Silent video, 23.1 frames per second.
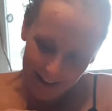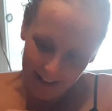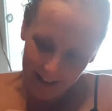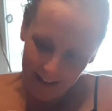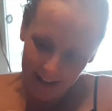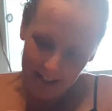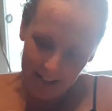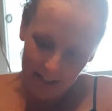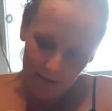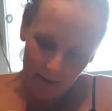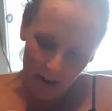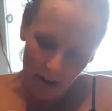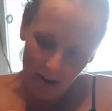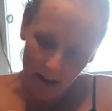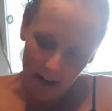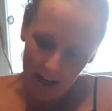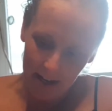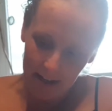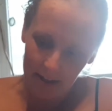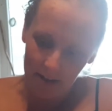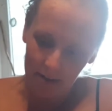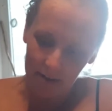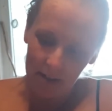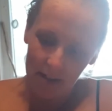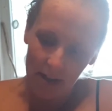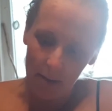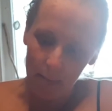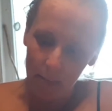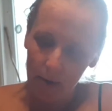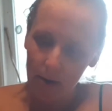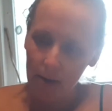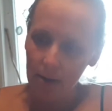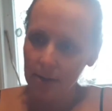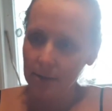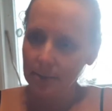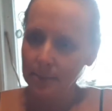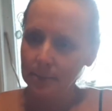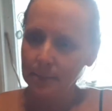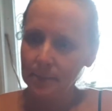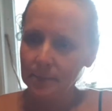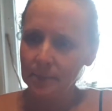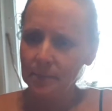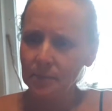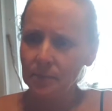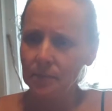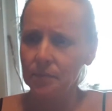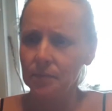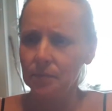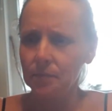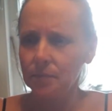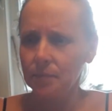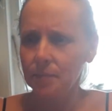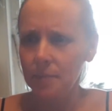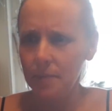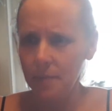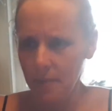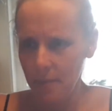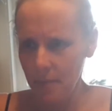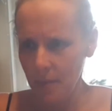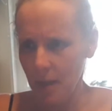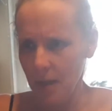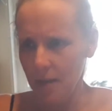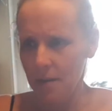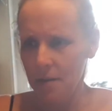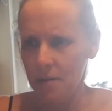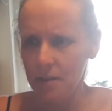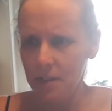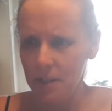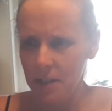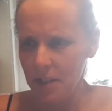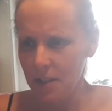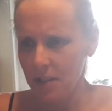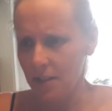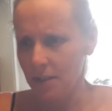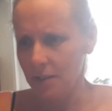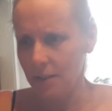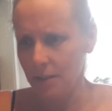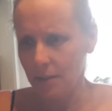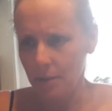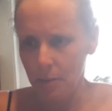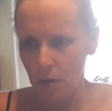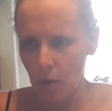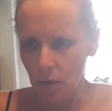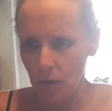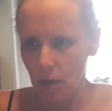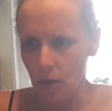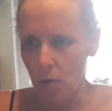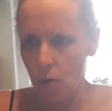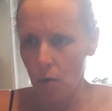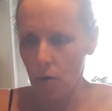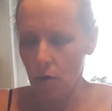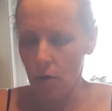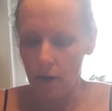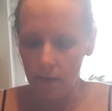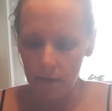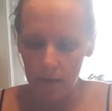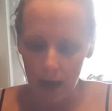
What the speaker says: kids have all had their supper. There's still about a quarter of